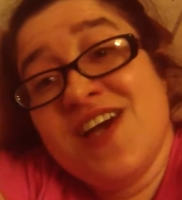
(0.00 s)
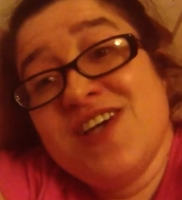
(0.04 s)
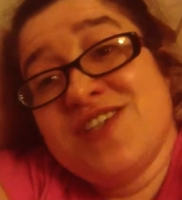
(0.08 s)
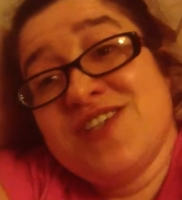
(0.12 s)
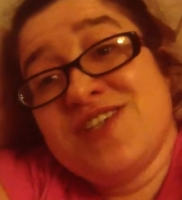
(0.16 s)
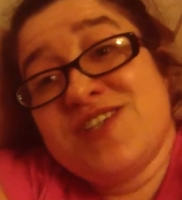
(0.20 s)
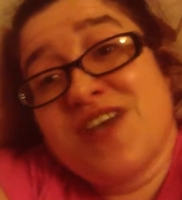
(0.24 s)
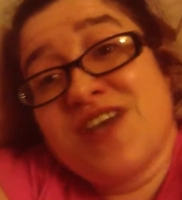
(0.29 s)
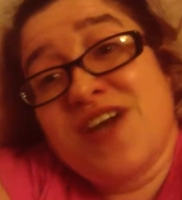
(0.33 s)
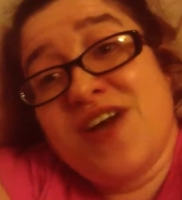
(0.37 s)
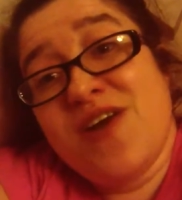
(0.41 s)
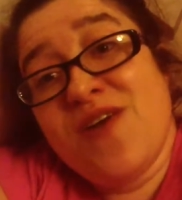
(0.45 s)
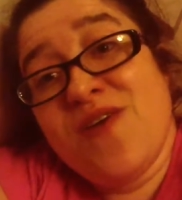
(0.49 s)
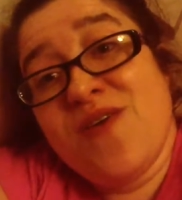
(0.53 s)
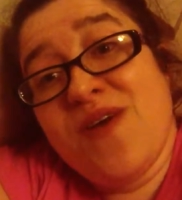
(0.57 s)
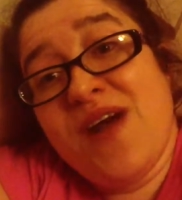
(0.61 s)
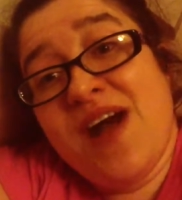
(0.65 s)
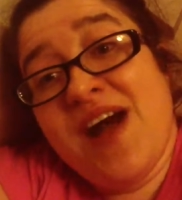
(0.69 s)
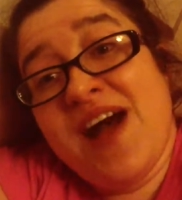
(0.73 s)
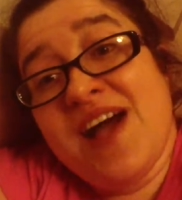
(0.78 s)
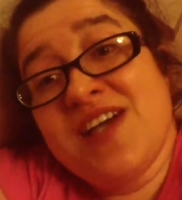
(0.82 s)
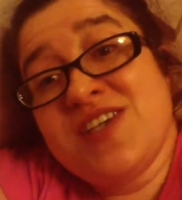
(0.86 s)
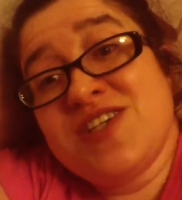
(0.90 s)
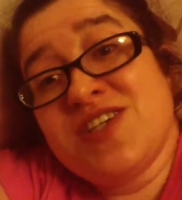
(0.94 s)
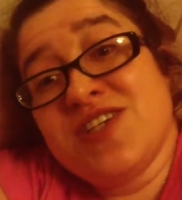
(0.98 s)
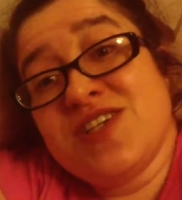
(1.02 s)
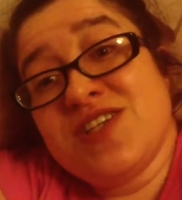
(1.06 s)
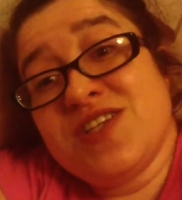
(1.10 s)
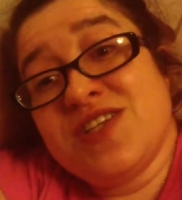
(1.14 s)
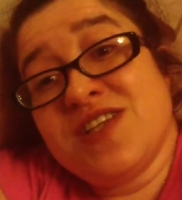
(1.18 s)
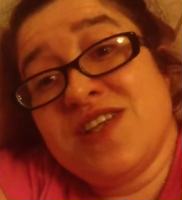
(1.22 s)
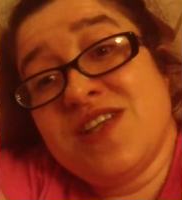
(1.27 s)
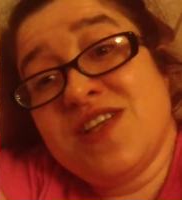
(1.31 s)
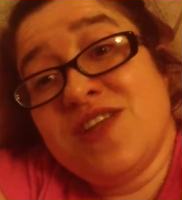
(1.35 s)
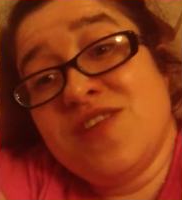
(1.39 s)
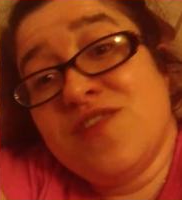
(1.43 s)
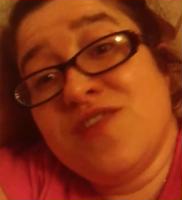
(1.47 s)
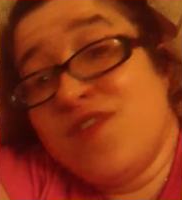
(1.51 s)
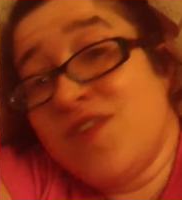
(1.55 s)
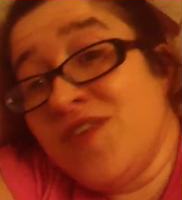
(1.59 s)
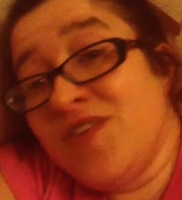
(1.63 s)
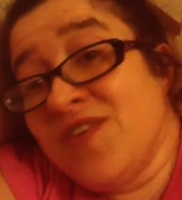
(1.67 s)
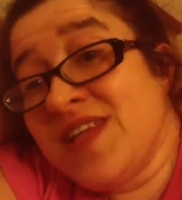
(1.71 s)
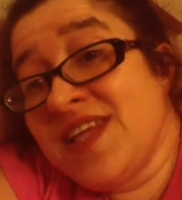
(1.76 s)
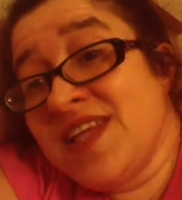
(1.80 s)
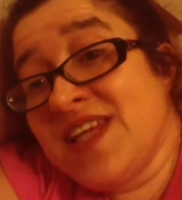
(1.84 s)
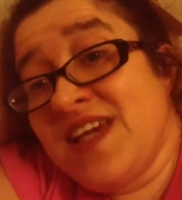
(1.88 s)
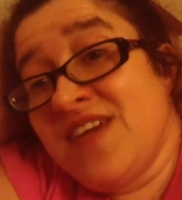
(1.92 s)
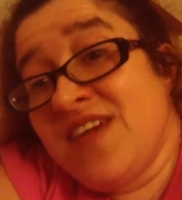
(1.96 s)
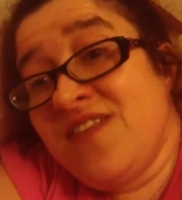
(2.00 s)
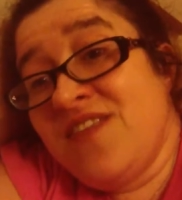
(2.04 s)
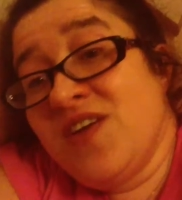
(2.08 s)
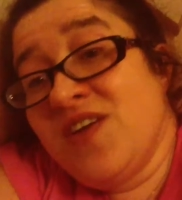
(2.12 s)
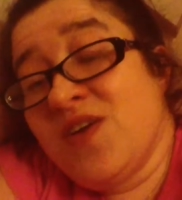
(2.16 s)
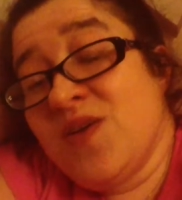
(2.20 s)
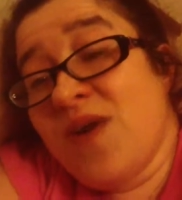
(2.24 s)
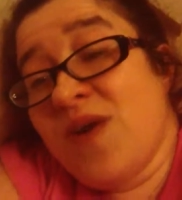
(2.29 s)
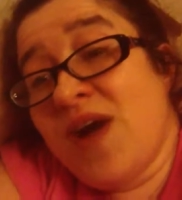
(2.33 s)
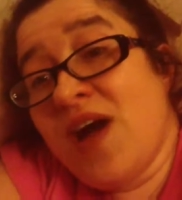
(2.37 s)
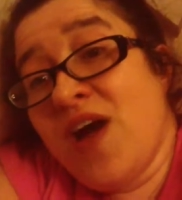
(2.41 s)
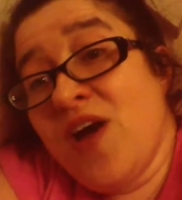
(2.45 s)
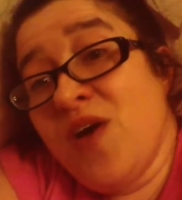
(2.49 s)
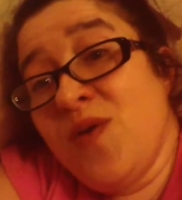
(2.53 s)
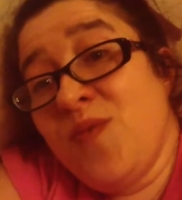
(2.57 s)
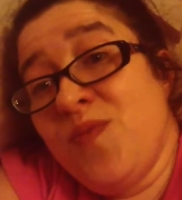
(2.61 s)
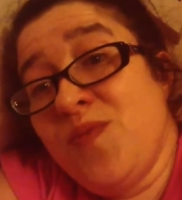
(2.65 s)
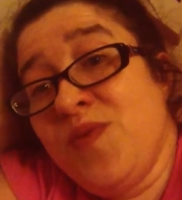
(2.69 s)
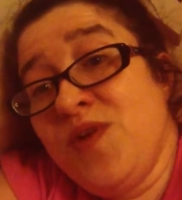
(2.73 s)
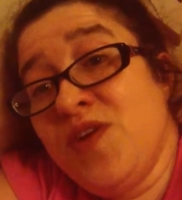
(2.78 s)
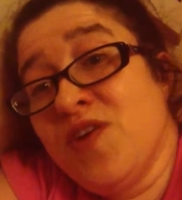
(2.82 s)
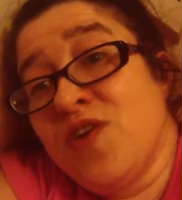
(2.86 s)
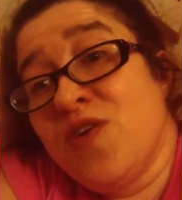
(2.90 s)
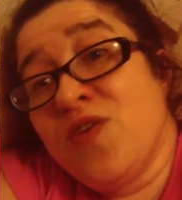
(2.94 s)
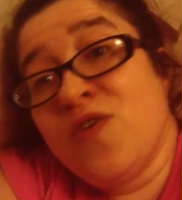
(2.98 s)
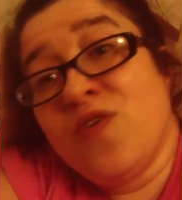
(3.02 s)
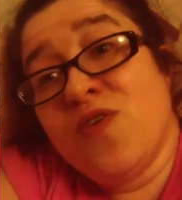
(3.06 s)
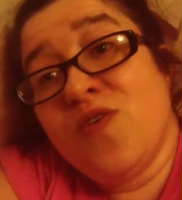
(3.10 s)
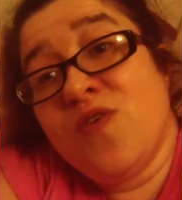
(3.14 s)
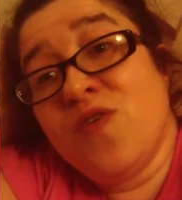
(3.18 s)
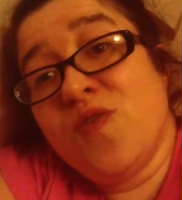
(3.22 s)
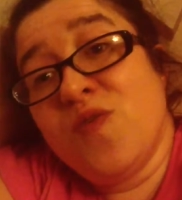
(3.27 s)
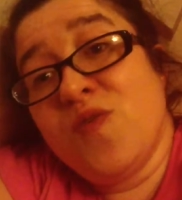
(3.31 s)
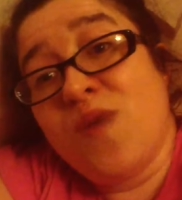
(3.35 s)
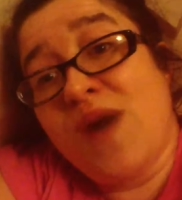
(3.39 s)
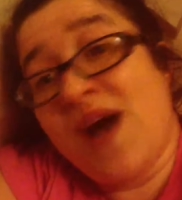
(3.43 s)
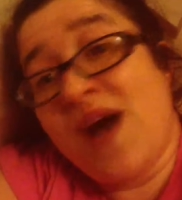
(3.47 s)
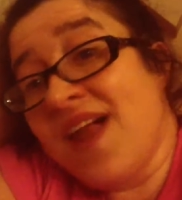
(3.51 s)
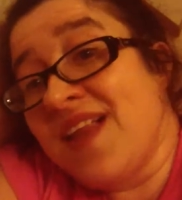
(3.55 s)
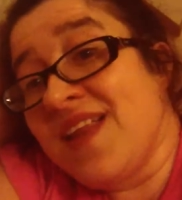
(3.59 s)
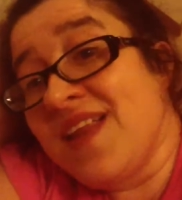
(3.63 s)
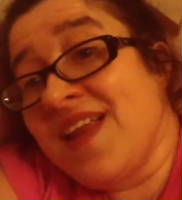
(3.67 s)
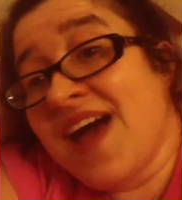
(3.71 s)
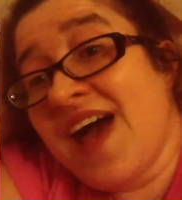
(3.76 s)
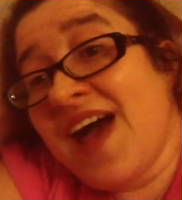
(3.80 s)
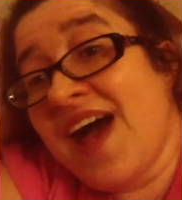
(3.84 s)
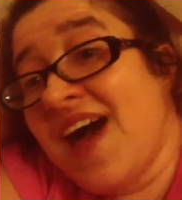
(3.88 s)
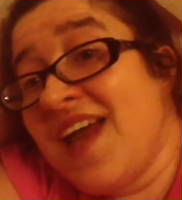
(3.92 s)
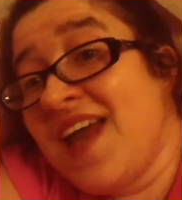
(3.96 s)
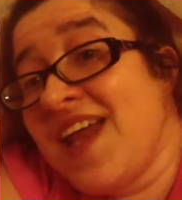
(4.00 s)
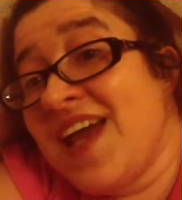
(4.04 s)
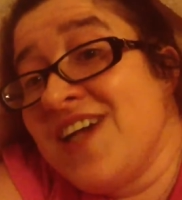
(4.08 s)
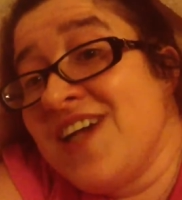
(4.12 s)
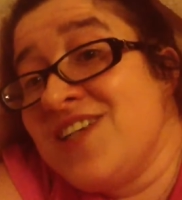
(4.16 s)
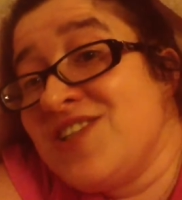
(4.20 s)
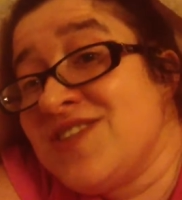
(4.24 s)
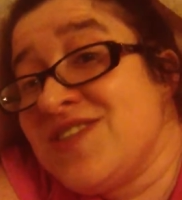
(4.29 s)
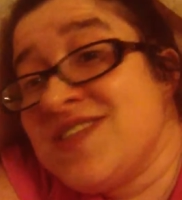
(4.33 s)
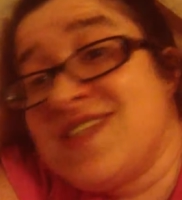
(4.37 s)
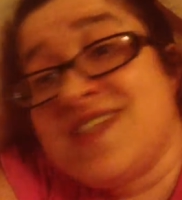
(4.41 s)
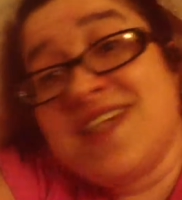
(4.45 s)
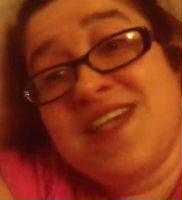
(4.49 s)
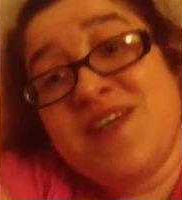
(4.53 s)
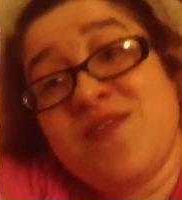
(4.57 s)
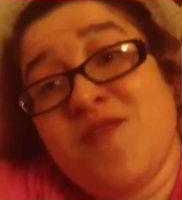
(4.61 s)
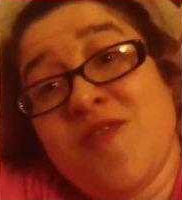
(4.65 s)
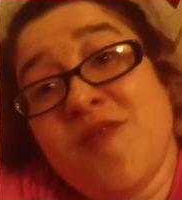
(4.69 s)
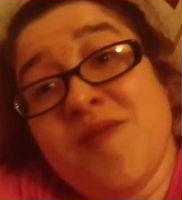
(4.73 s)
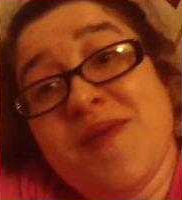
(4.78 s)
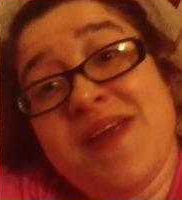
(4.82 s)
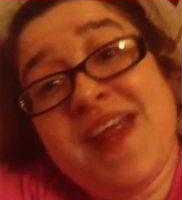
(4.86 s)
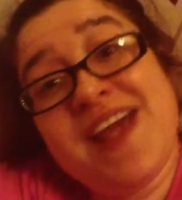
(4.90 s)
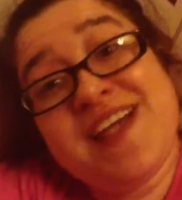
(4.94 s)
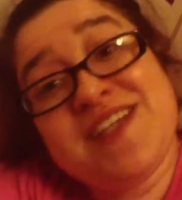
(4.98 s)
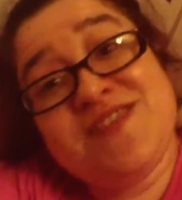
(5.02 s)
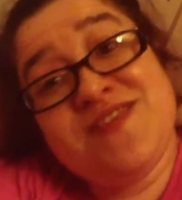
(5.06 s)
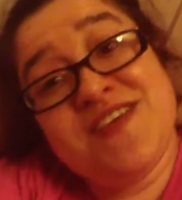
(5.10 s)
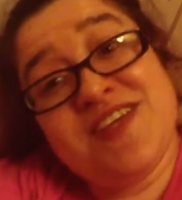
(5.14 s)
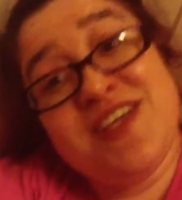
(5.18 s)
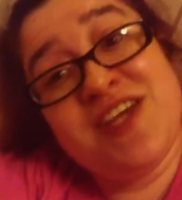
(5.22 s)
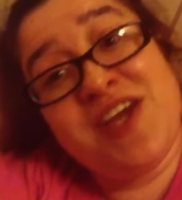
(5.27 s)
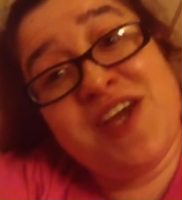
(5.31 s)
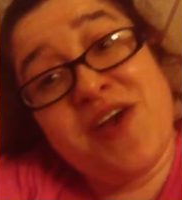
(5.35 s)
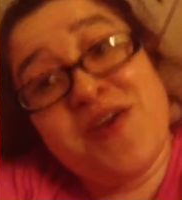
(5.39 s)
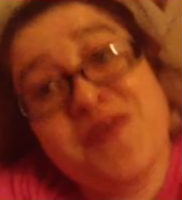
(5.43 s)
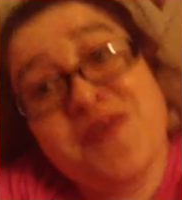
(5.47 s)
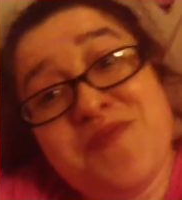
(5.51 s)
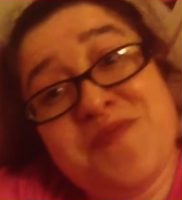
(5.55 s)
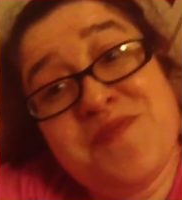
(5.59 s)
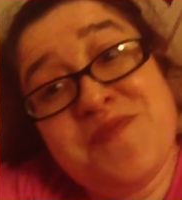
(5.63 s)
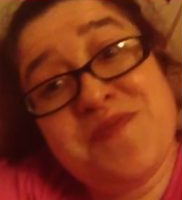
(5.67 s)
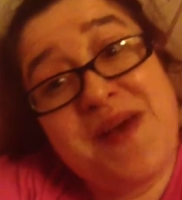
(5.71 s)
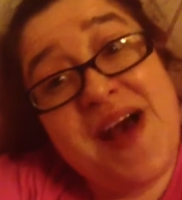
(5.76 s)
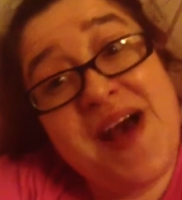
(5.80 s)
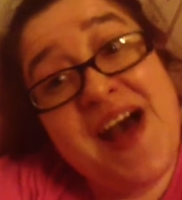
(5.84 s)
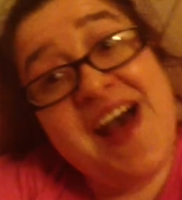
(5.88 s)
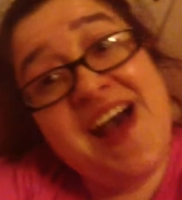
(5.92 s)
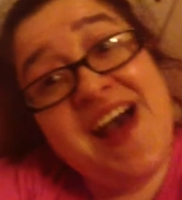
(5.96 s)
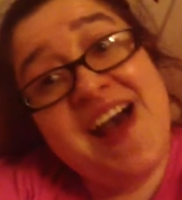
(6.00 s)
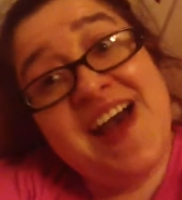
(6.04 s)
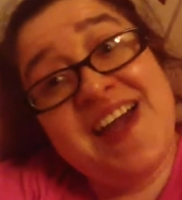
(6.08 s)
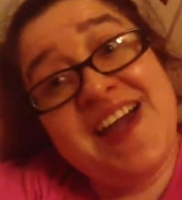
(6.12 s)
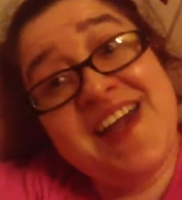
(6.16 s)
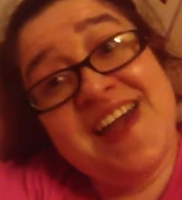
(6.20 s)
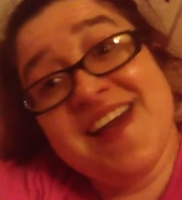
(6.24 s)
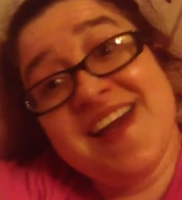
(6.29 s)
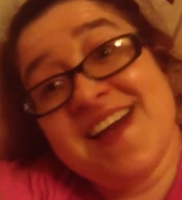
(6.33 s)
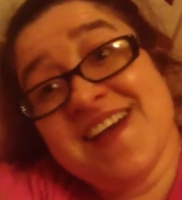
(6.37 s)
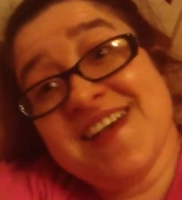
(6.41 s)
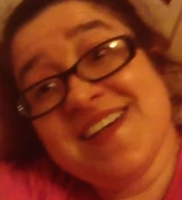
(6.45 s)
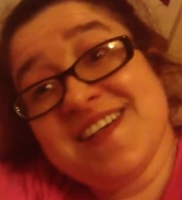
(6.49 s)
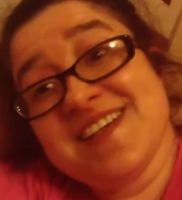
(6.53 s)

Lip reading: So I shall love you and leave you. I hope you're all well, and I shall see you in my next video. Bye.